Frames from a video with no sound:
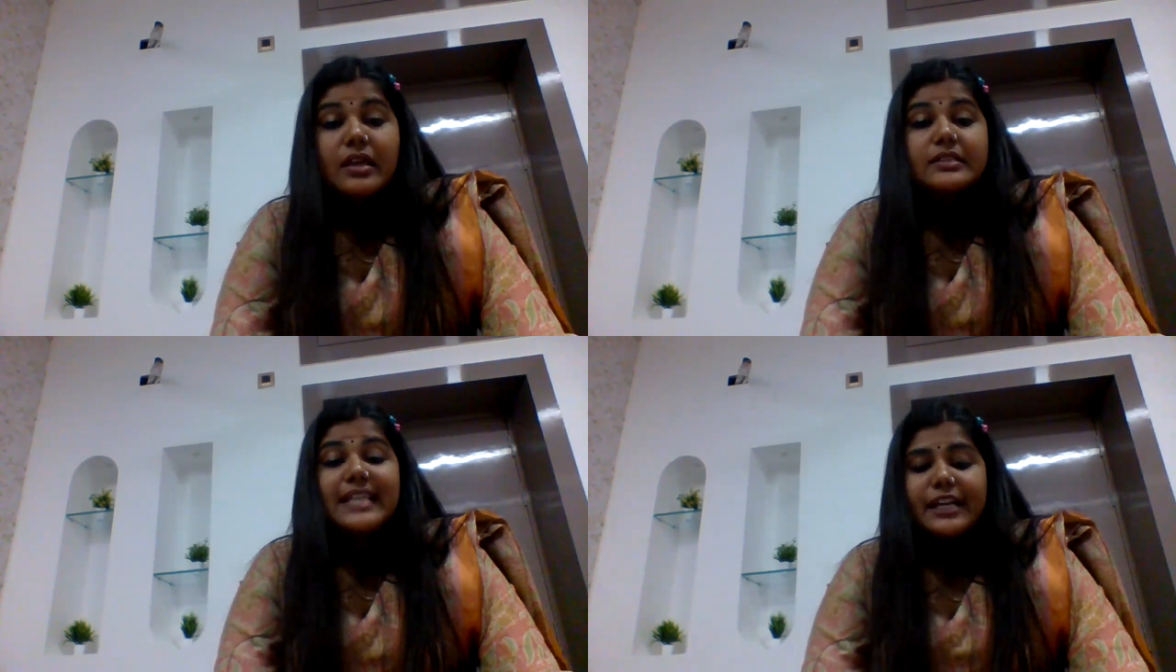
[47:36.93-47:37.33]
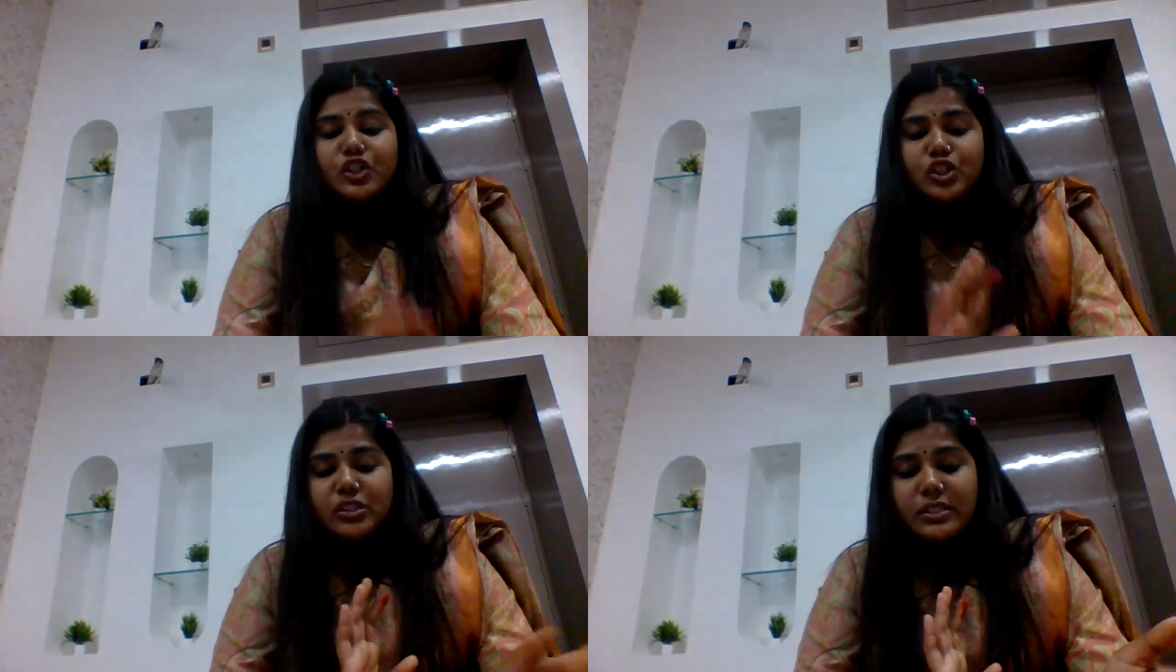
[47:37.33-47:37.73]

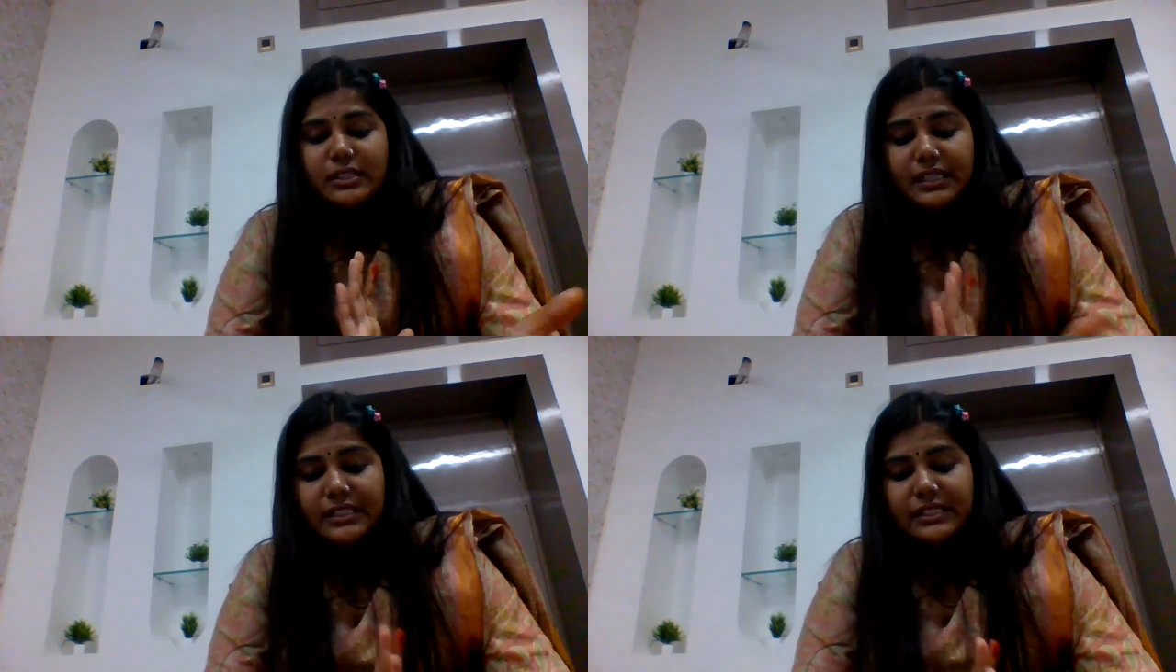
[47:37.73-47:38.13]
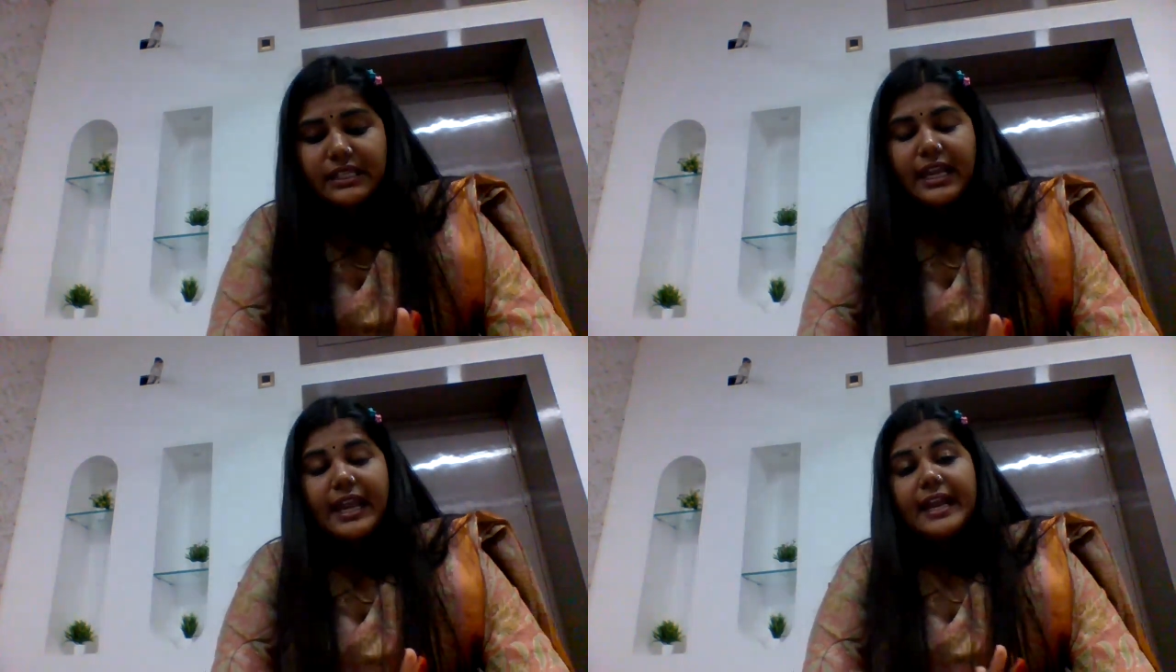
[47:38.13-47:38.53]
Section
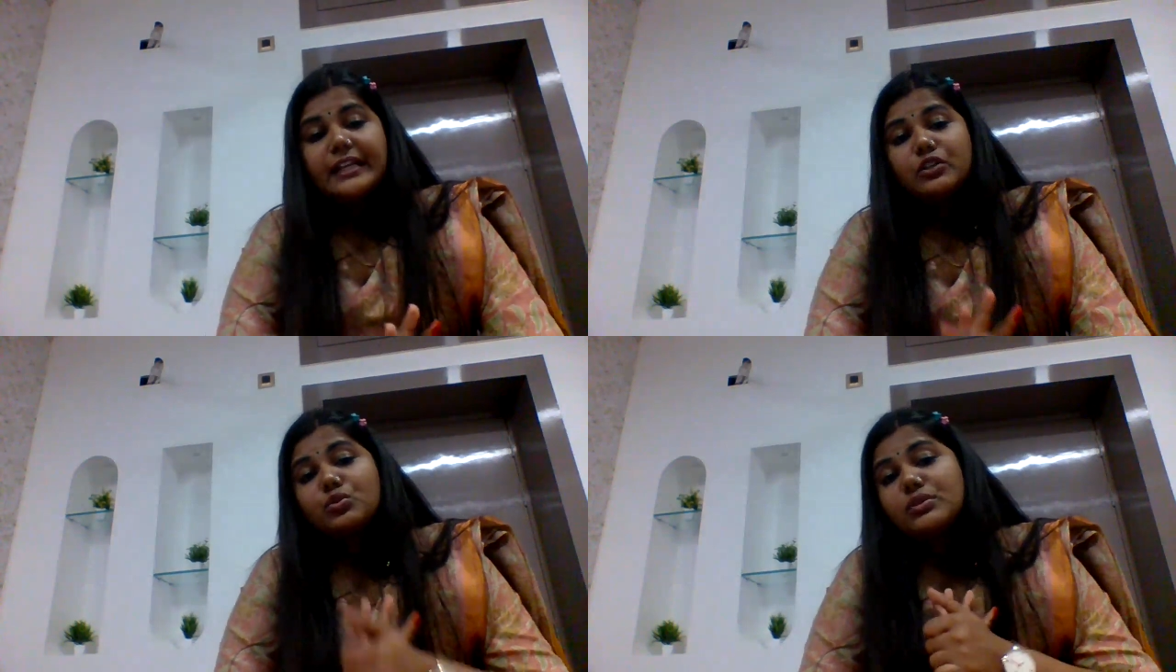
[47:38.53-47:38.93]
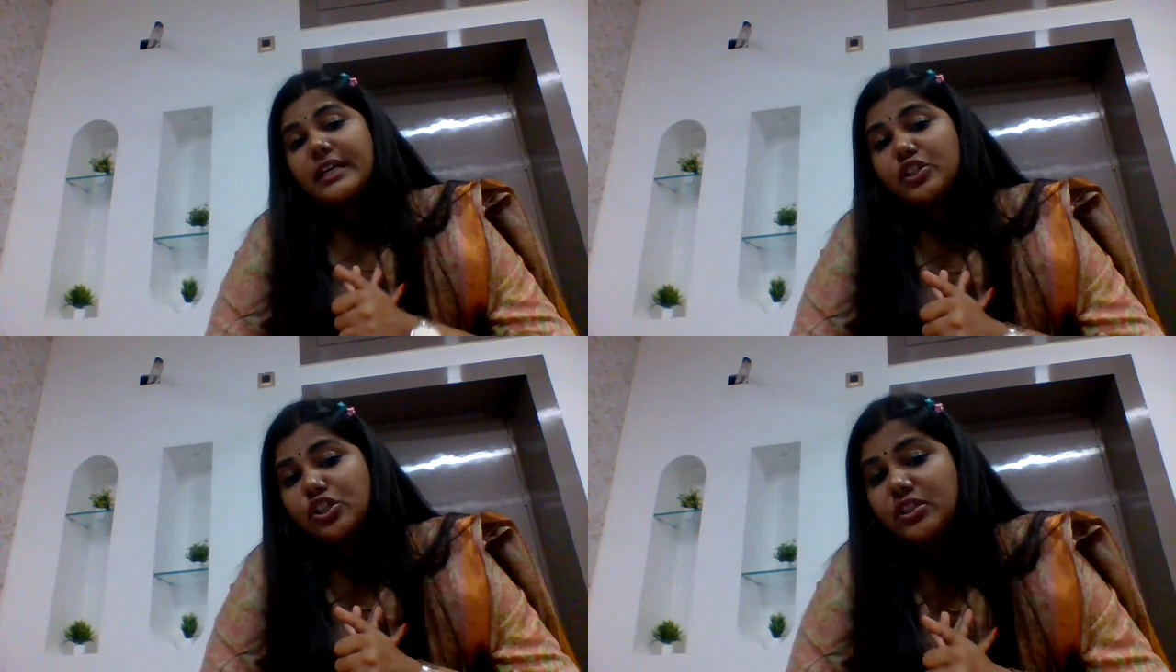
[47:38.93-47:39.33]
68 to
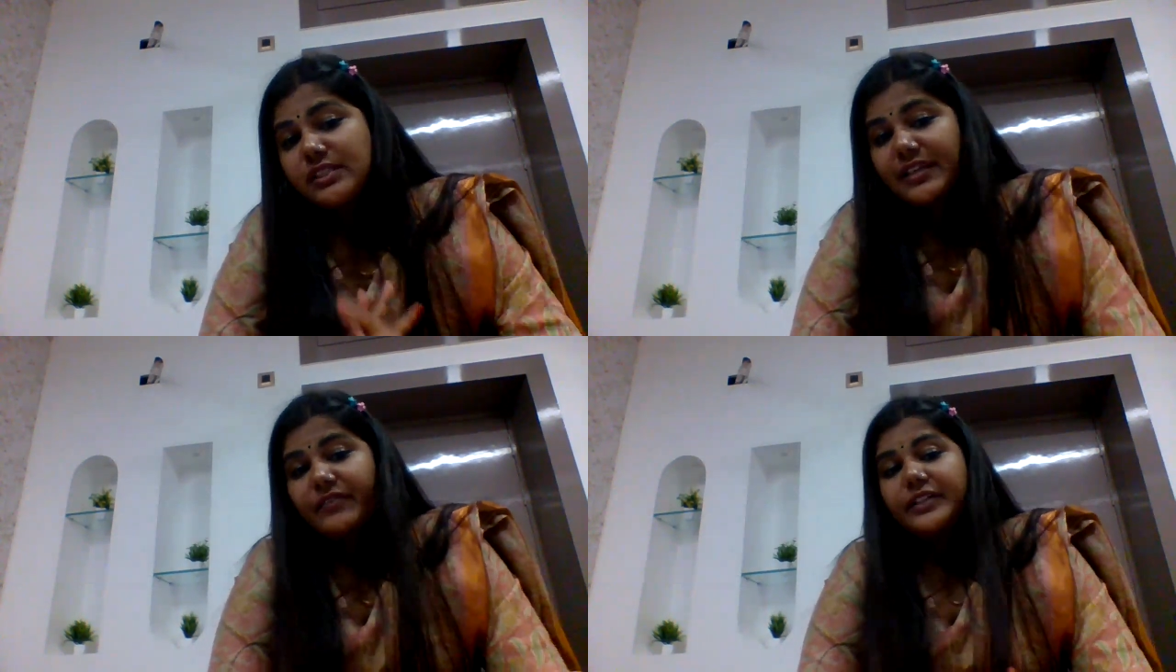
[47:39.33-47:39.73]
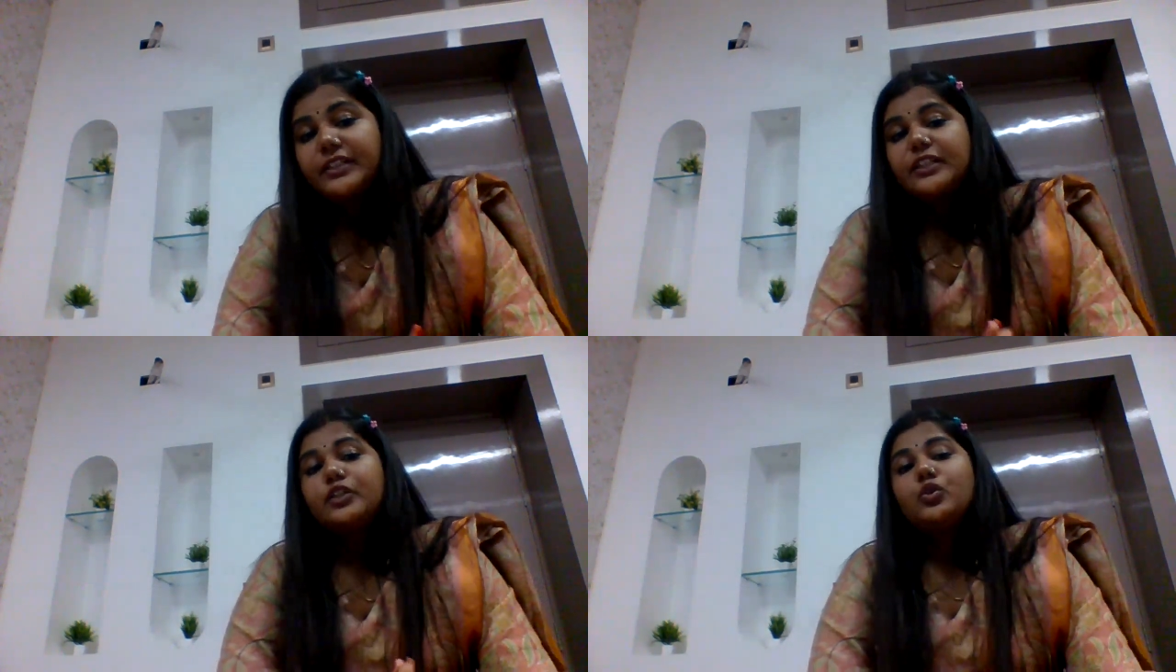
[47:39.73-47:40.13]
section
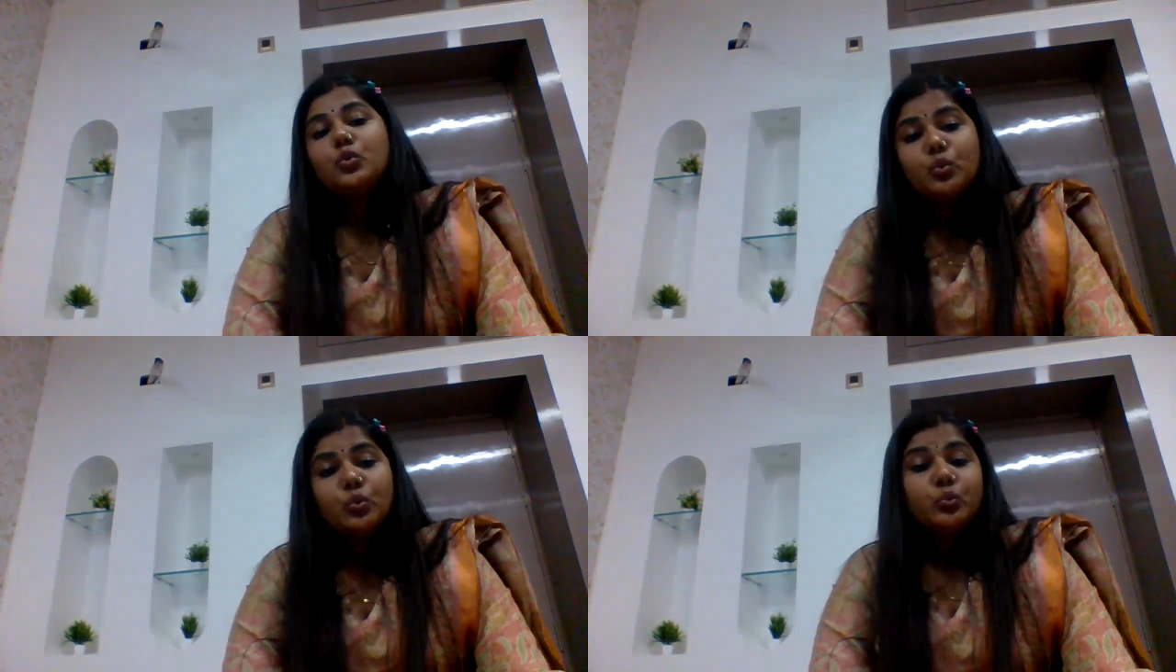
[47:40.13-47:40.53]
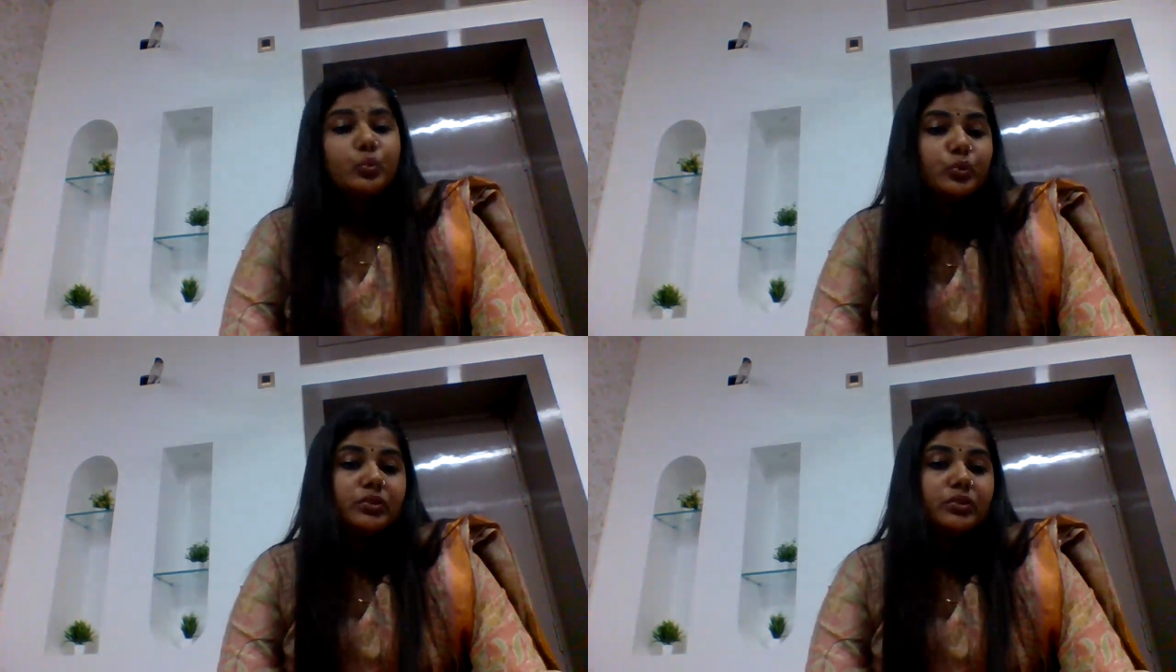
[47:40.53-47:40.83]
72.